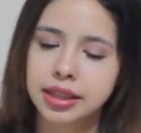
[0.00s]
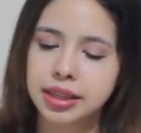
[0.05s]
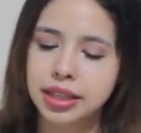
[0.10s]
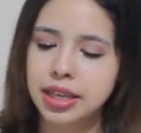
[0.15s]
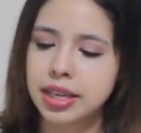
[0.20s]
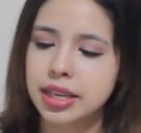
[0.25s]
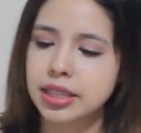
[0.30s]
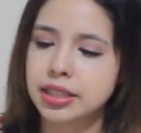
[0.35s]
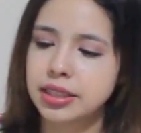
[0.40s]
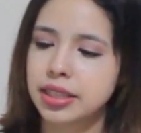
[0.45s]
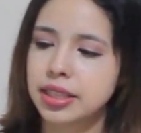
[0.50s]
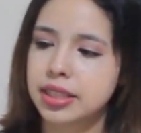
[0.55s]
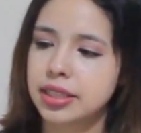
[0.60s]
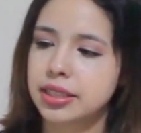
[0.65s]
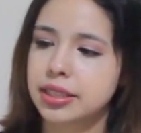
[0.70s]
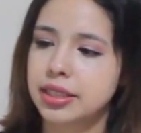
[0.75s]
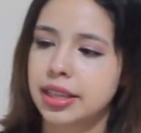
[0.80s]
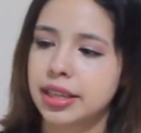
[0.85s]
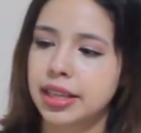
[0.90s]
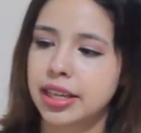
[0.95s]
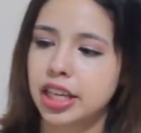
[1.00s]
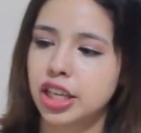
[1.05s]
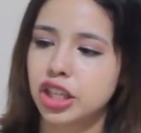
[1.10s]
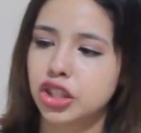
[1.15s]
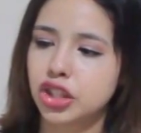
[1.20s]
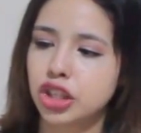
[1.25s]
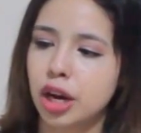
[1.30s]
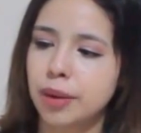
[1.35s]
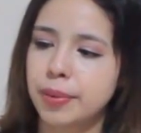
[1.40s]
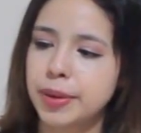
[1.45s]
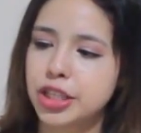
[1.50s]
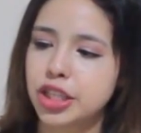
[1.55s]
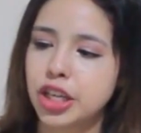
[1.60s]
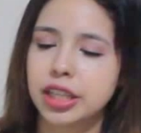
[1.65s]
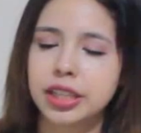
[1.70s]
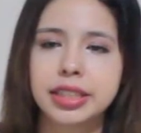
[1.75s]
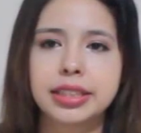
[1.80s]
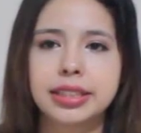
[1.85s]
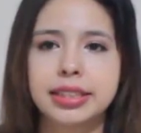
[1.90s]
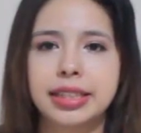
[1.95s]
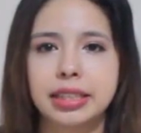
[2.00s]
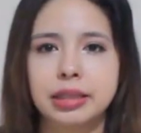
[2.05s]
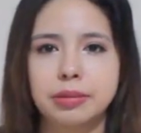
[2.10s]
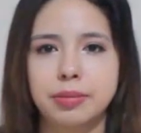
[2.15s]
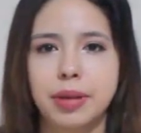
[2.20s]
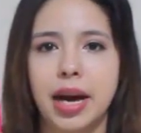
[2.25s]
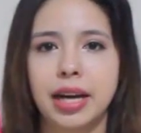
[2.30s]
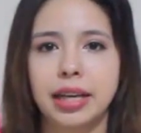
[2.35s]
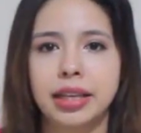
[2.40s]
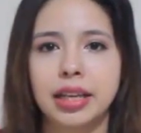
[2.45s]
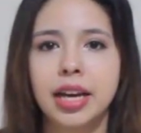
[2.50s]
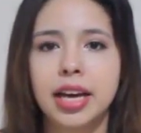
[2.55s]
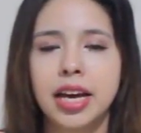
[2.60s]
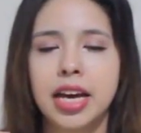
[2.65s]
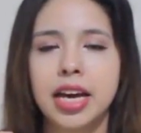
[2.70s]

This is the Chubby Jelly Tint Pack.